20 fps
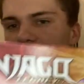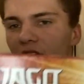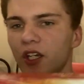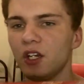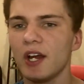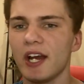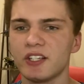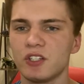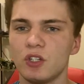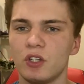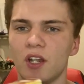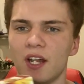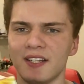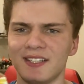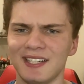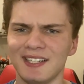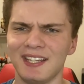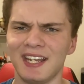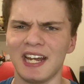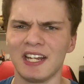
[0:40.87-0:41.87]
You guys know that I
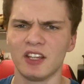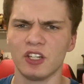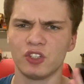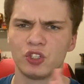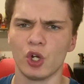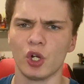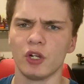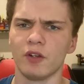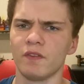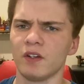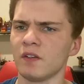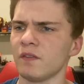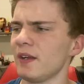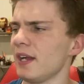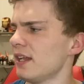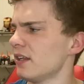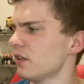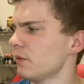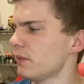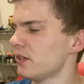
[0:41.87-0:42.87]
did get the Tournament of
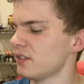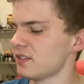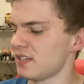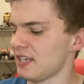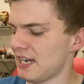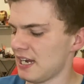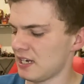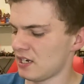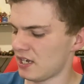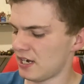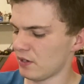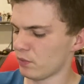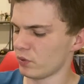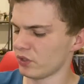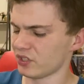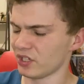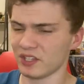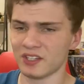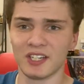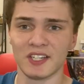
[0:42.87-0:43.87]
Elements and I
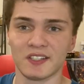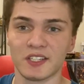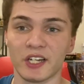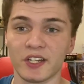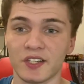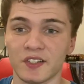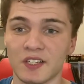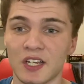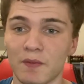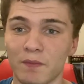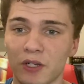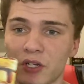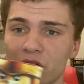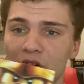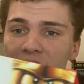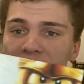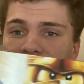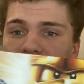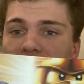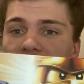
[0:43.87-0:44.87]
wanted this other set
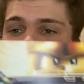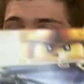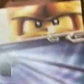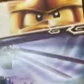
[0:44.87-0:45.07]
because